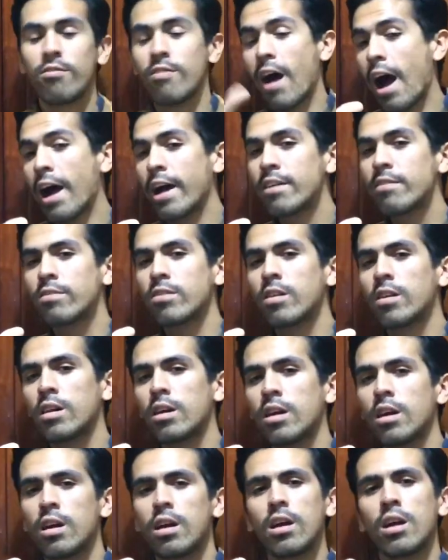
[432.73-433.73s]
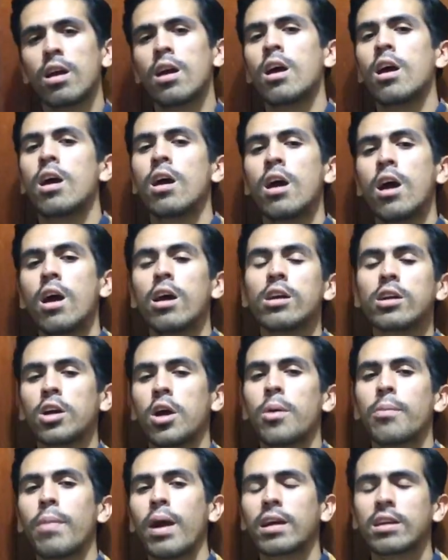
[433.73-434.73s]
5,
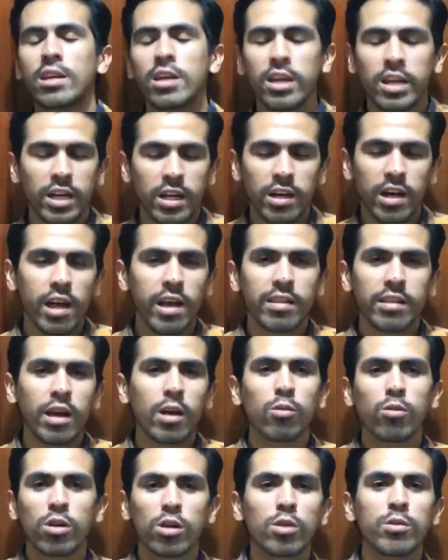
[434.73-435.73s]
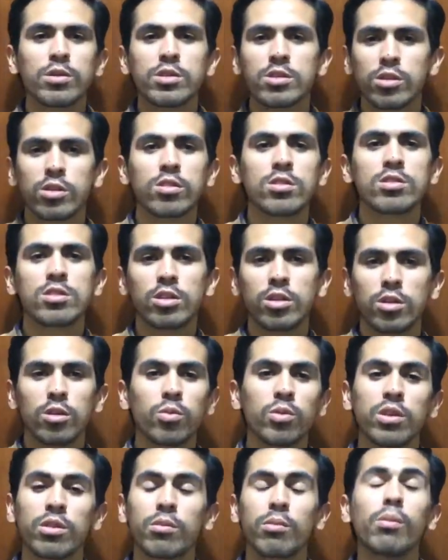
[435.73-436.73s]
come back here, and then we're going to
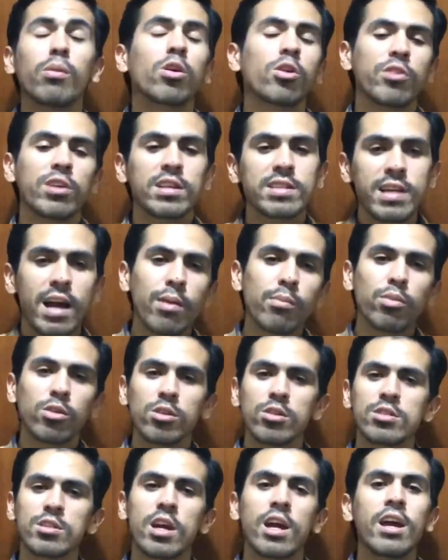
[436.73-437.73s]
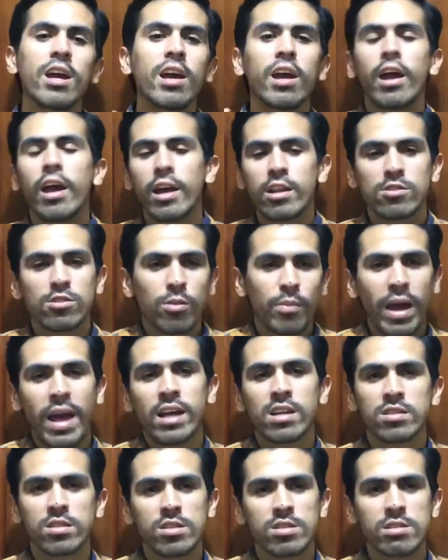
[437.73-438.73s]
continue with more examples and some
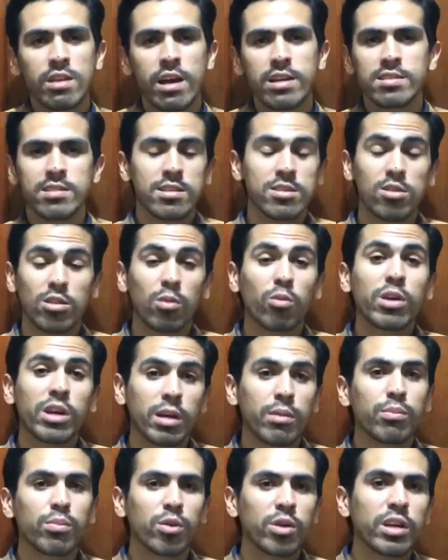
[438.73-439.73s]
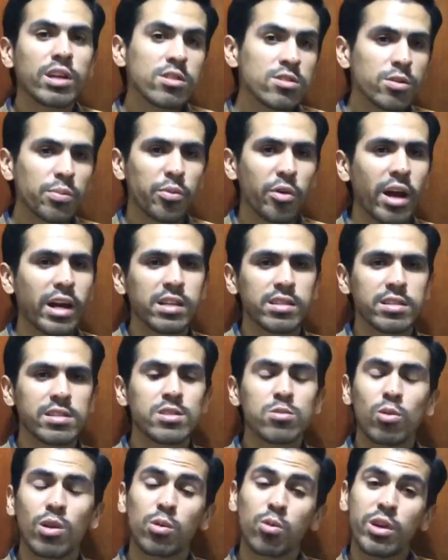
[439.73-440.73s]
exercises so that we can put into
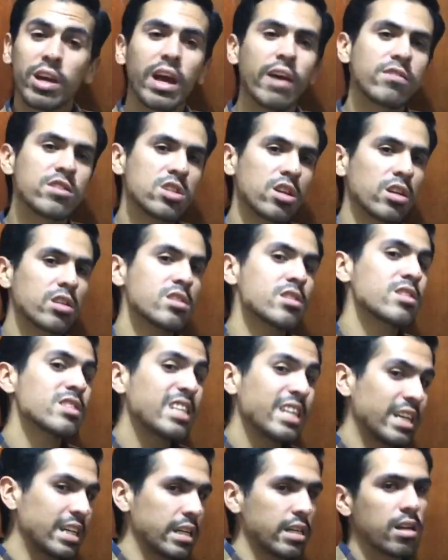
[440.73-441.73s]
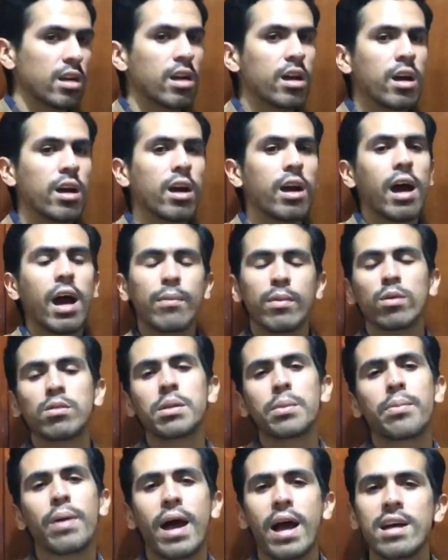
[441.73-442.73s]
practice what we have just seen
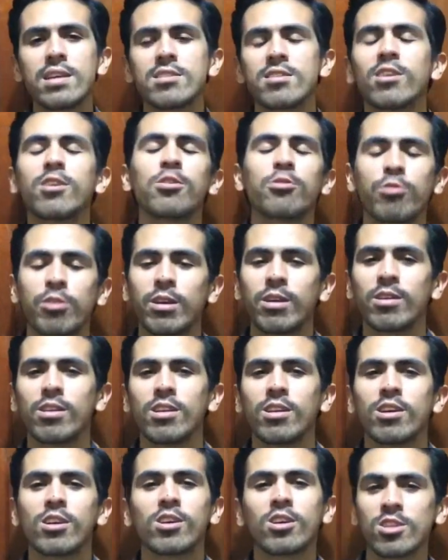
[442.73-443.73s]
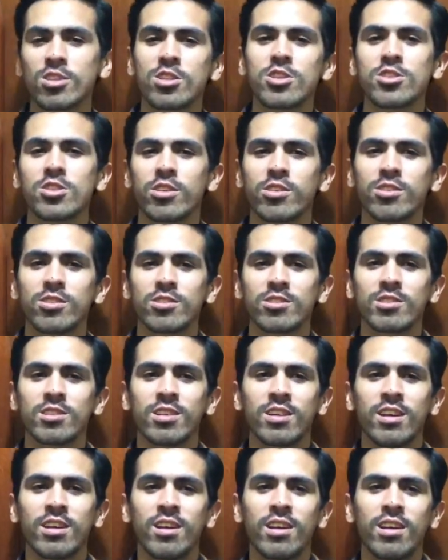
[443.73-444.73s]
about the past unreal conditionals.
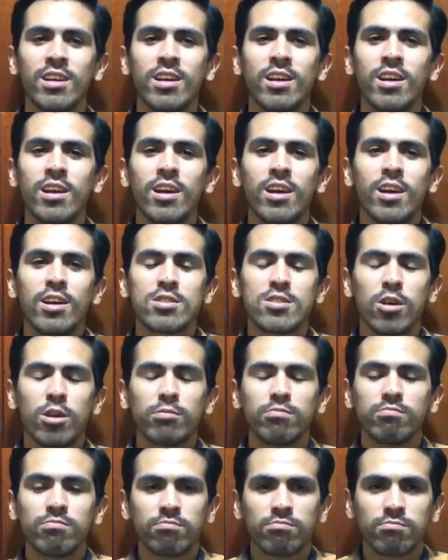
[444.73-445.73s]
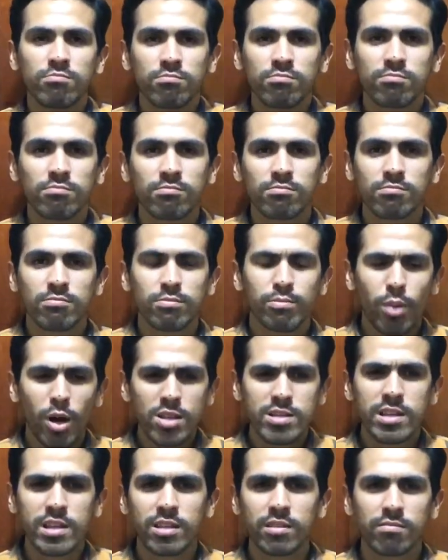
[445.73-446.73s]
So,
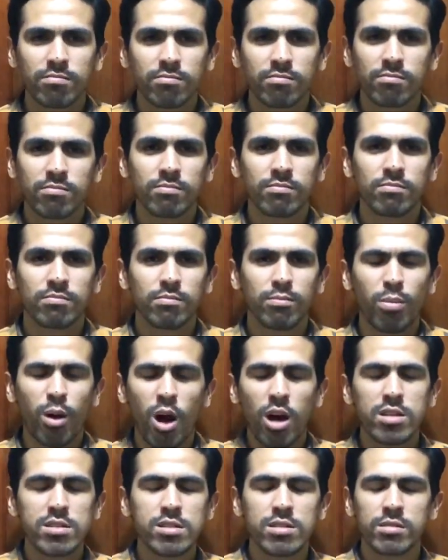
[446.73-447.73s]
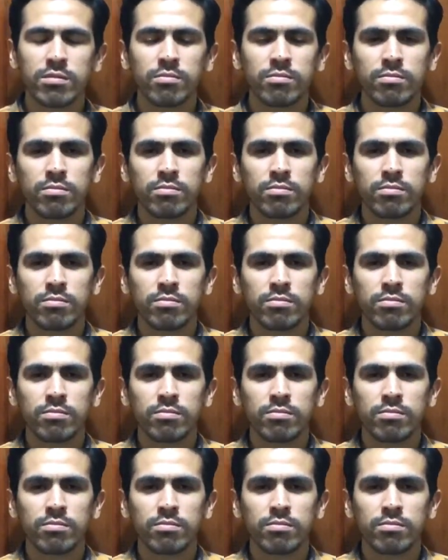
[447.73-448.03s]
pause it. Pause.